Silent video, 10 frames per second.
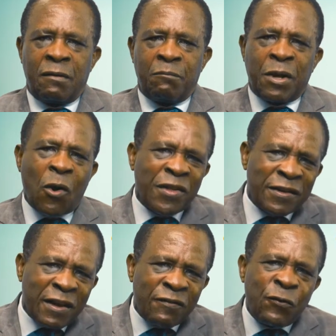Because
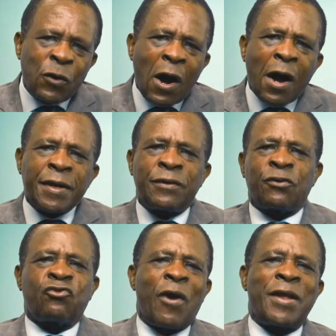it is foolhardy to
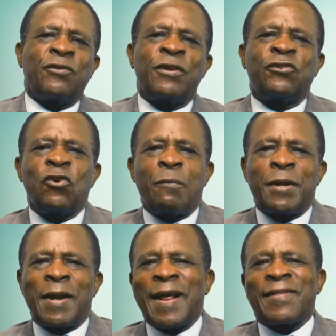try to
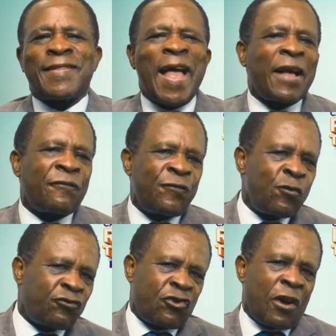determine an exact
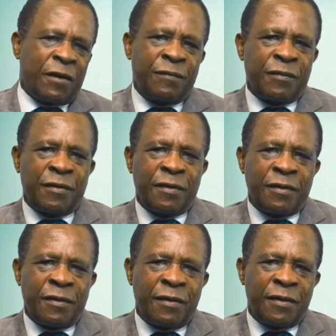future
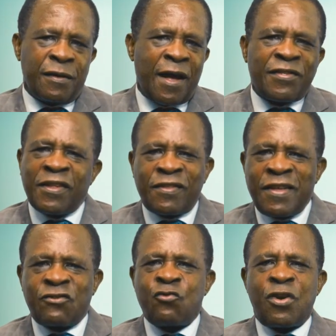as the
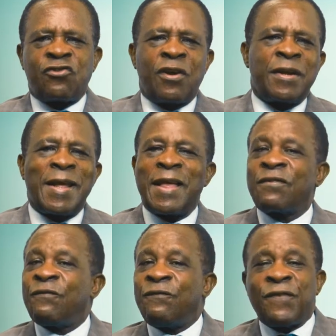situation is
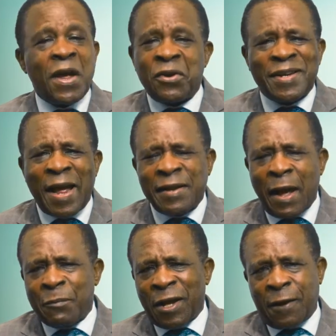very
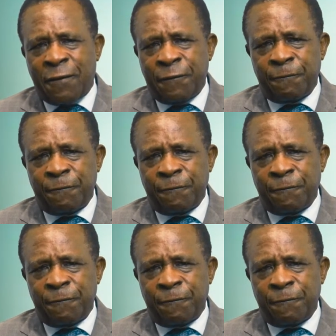dynamic.